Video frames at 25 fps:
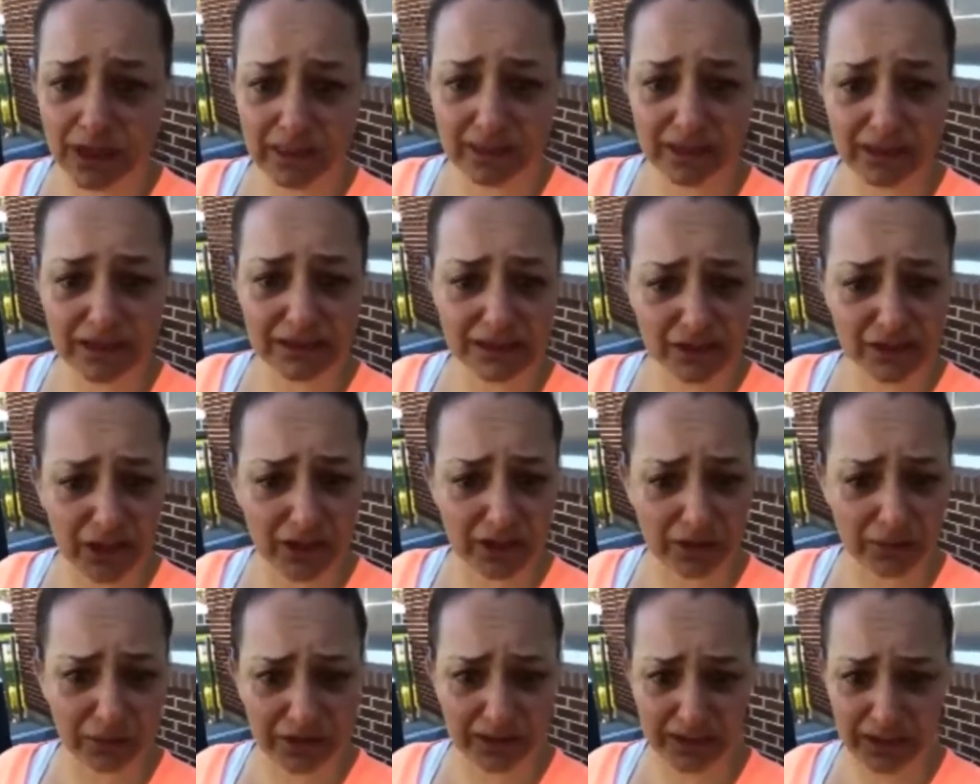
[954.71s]
I think it's
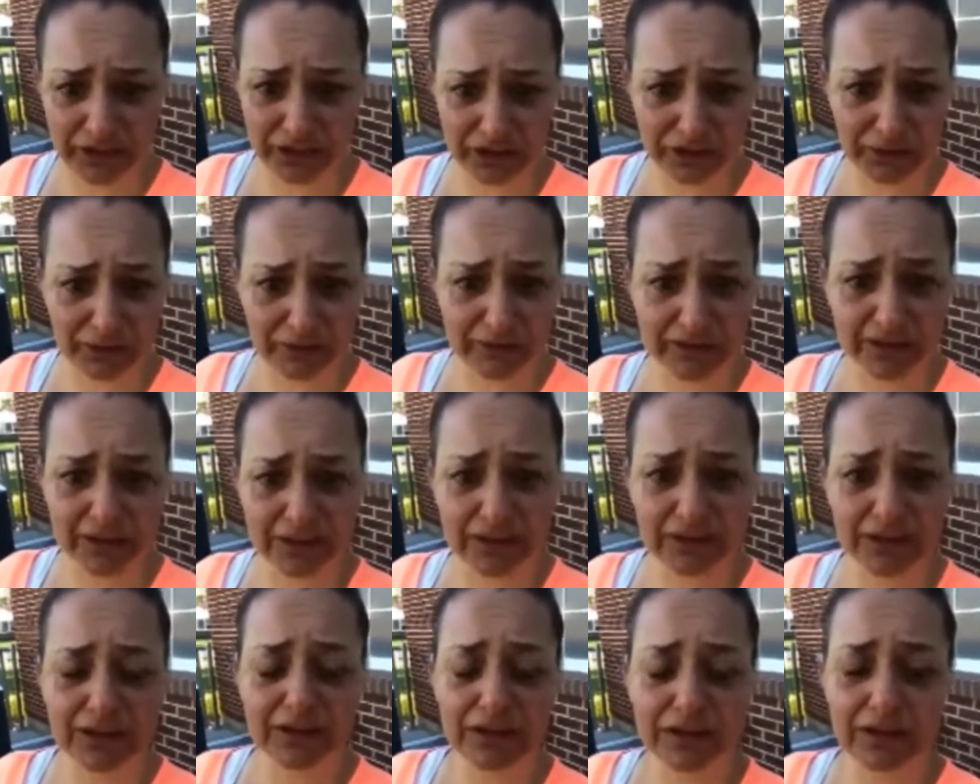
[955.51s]
all that we can do.
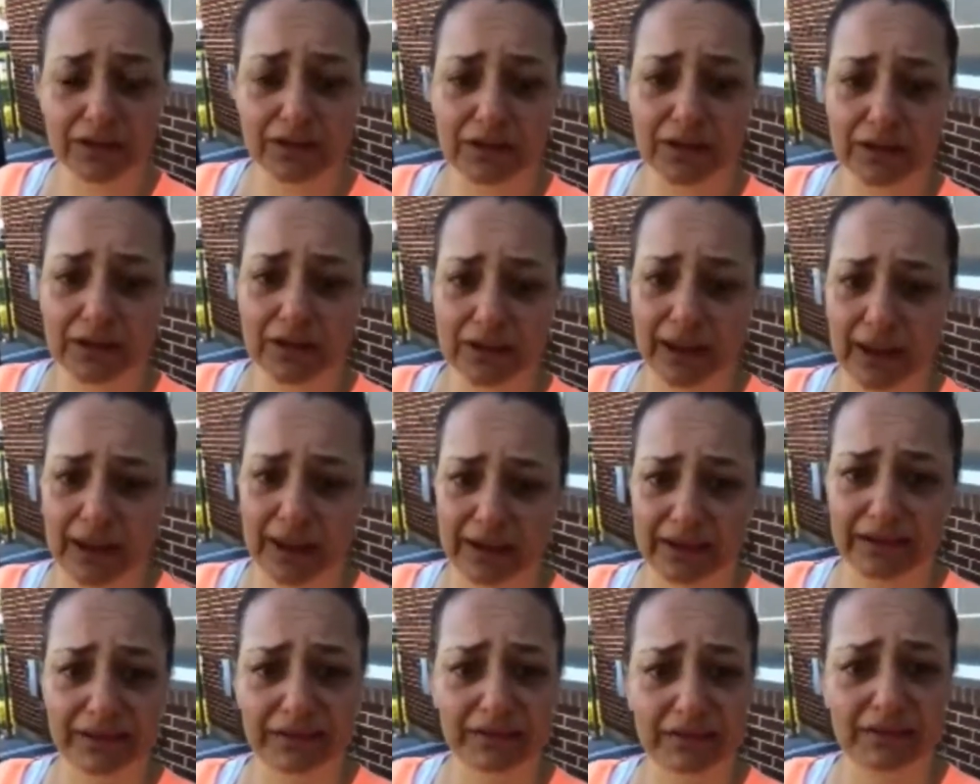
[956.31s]

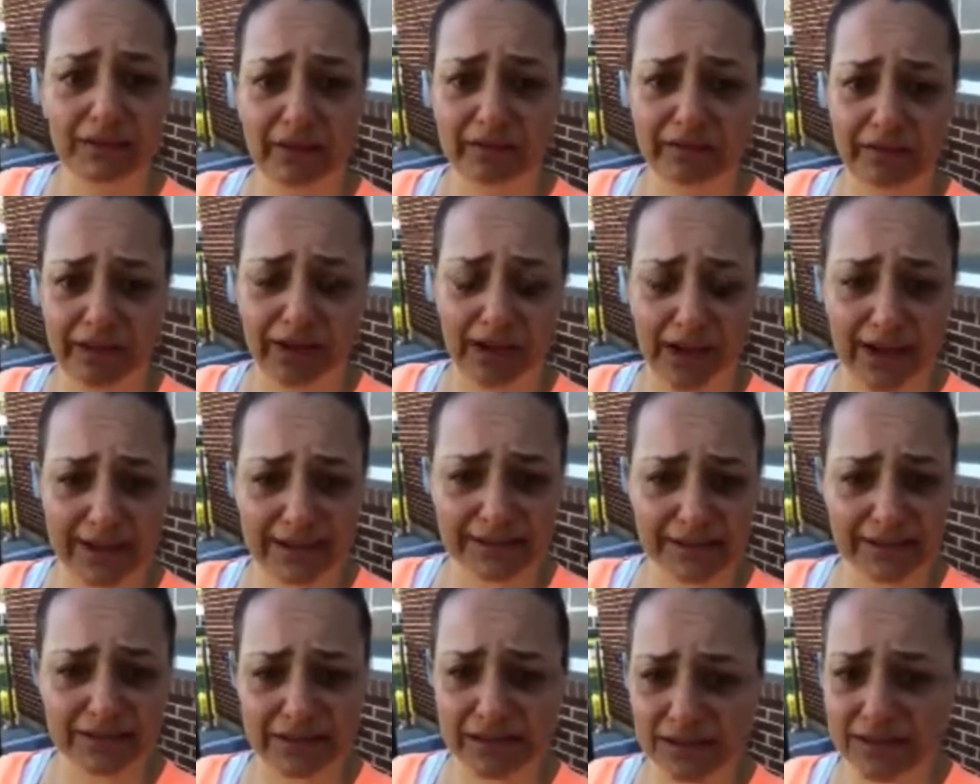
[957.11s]
Okay, love you
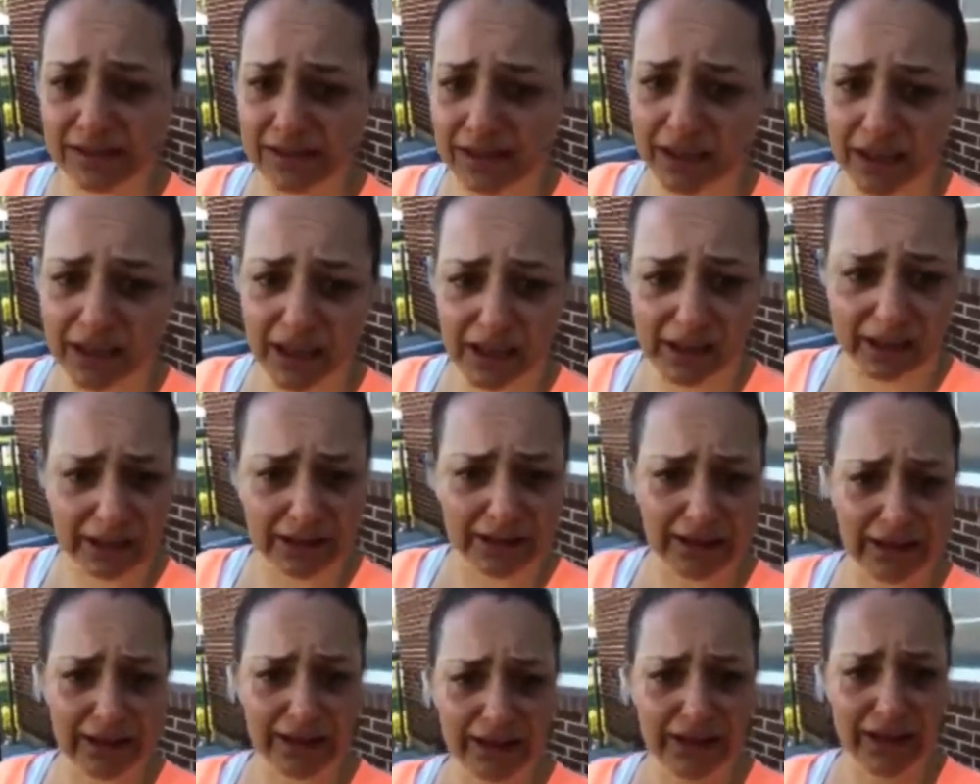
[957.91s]
guys. Listen to
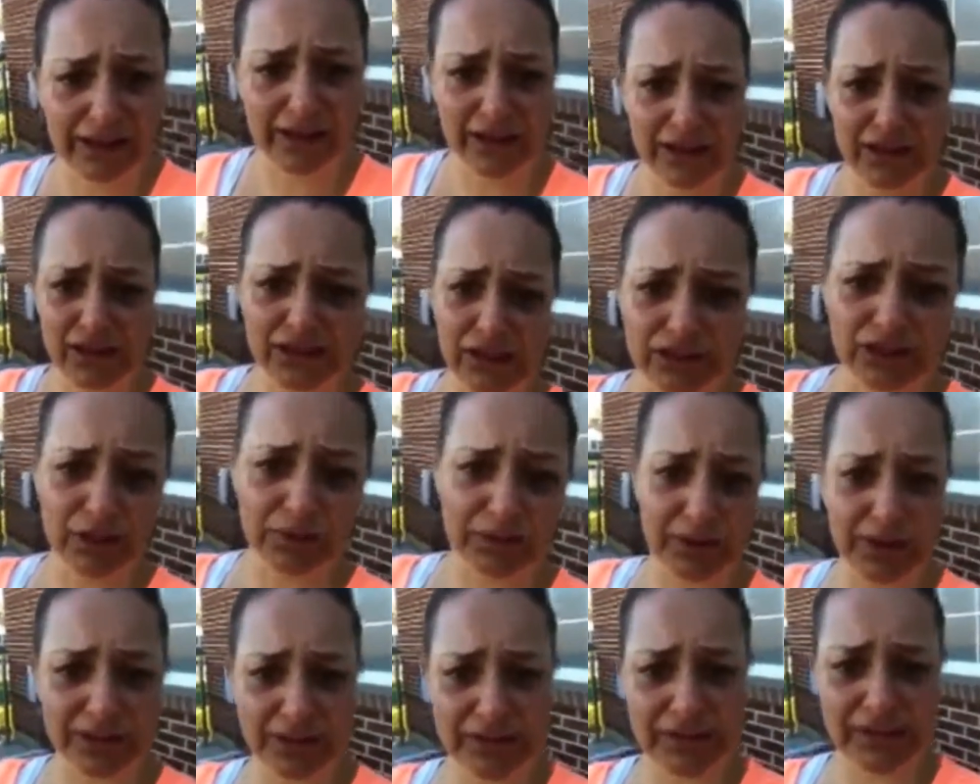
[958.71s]
Kelly
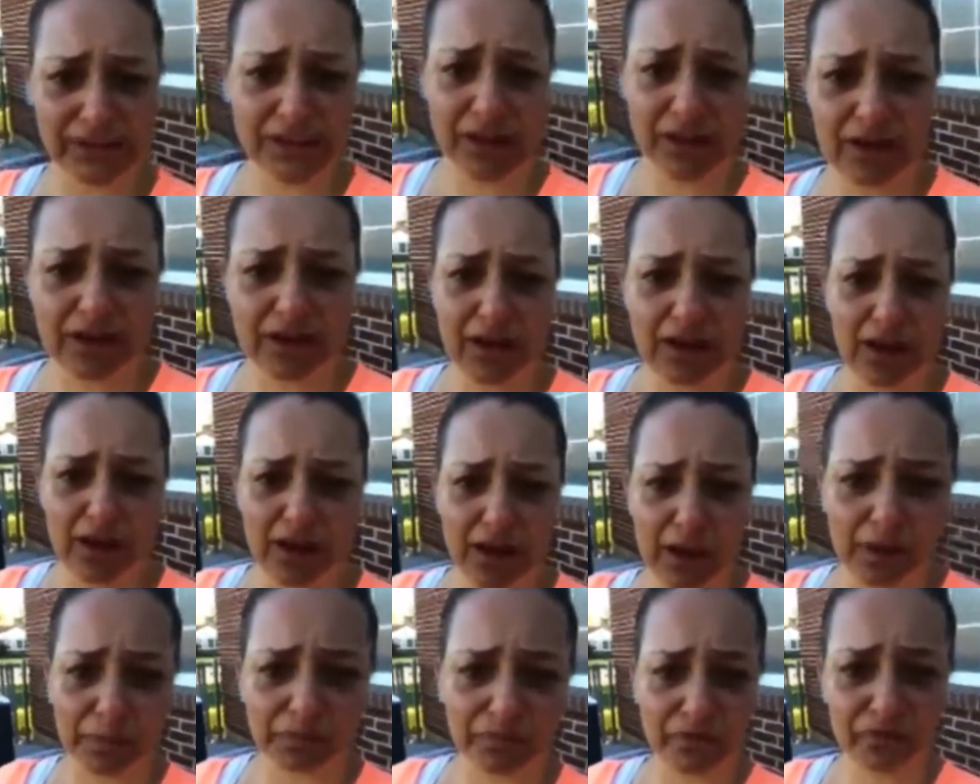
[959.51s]
Stewart's
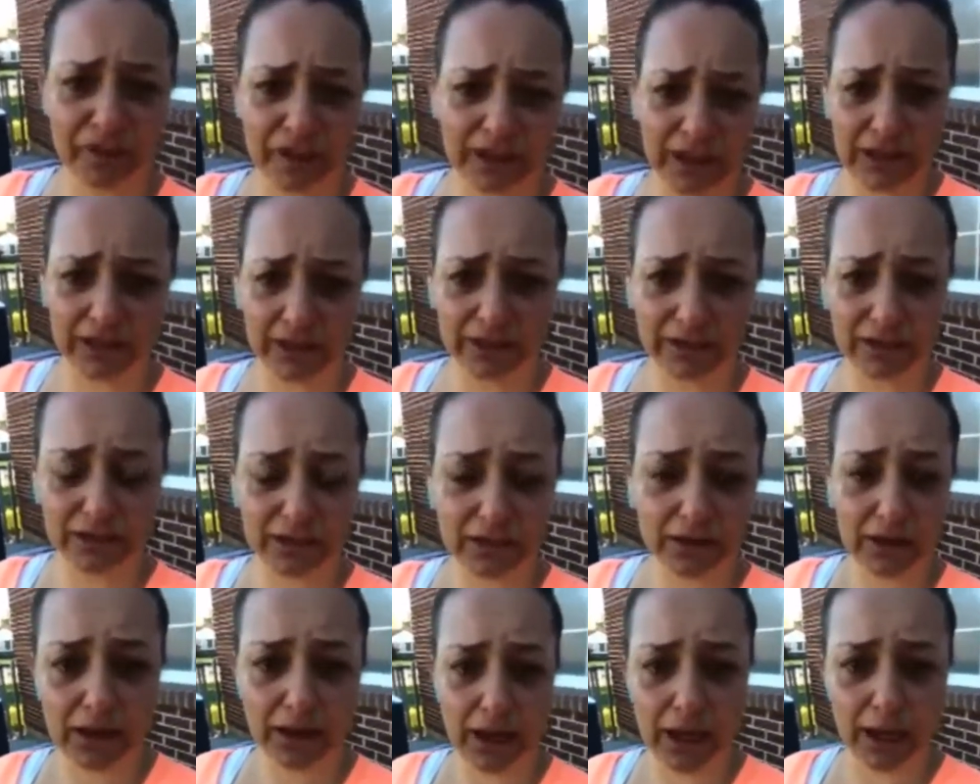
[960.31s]
um, feed.
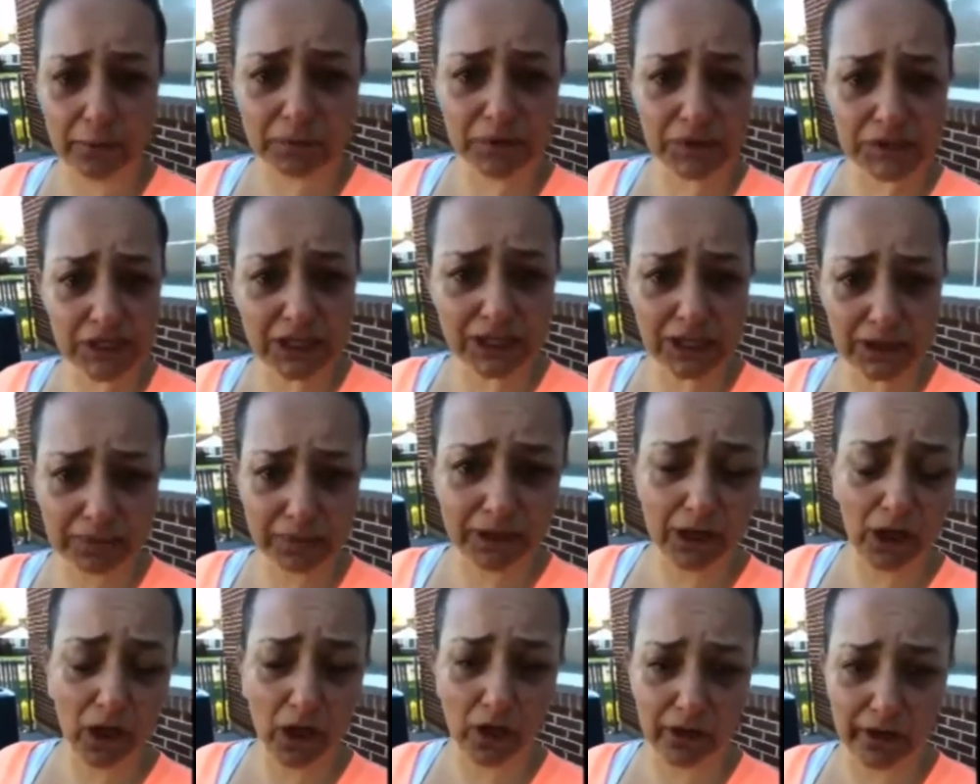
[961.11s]
Ammon's
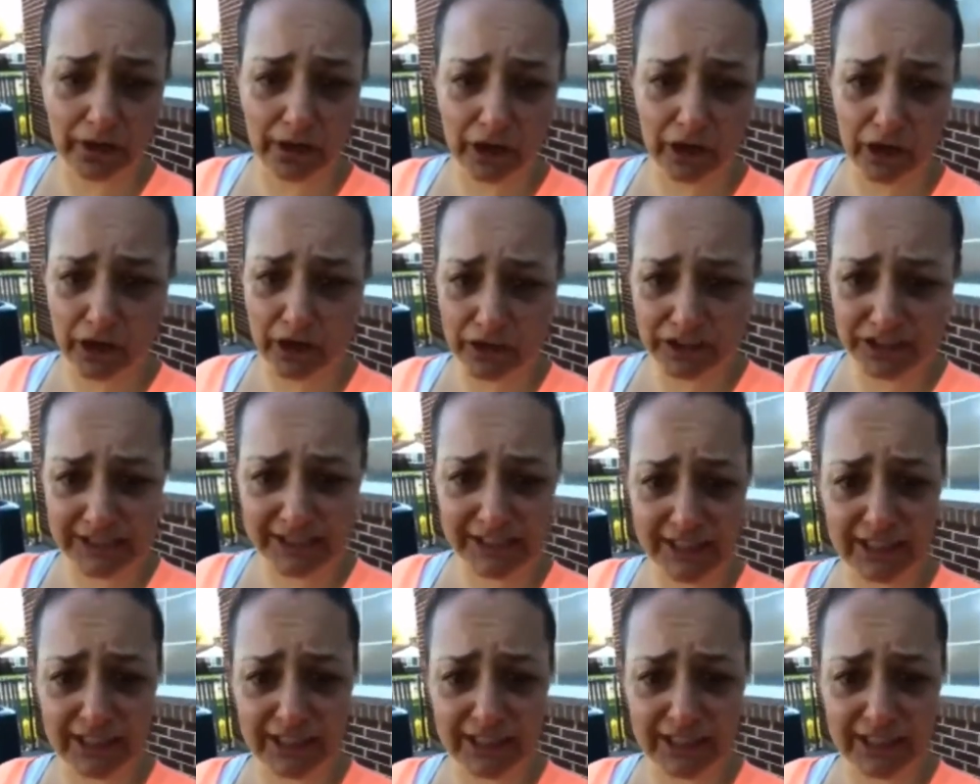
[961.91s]
gonna be calling her.